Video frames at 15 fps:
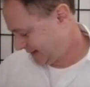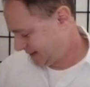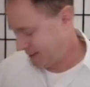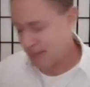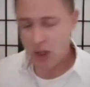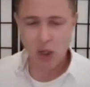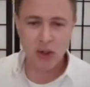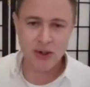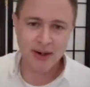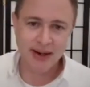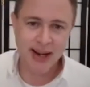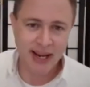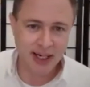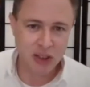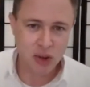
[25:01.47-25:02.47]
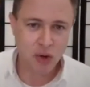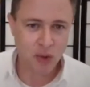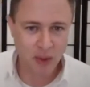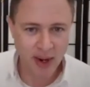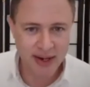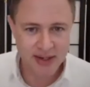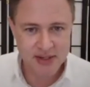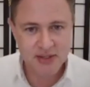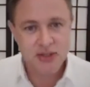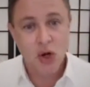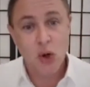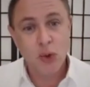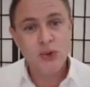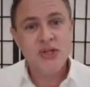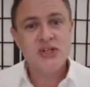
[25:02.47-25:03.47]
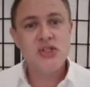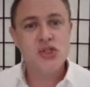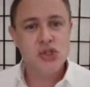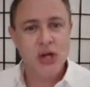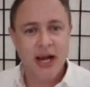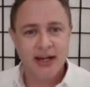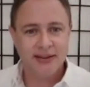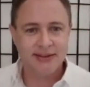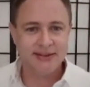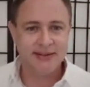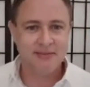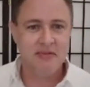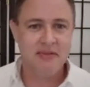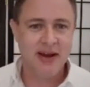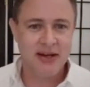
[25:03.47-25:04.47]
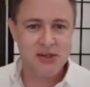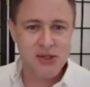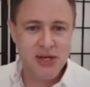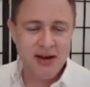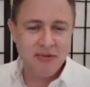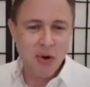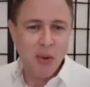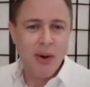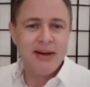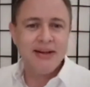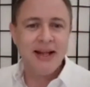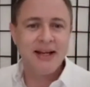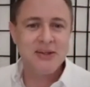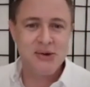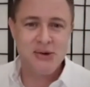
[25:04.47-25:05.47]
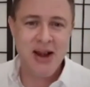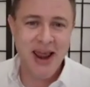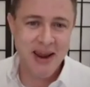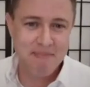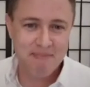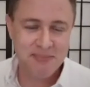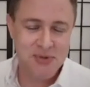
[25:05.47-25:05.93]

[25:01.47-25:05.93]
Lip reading: Martin and Coretta's oldest child. In fact, she never quite liked her name.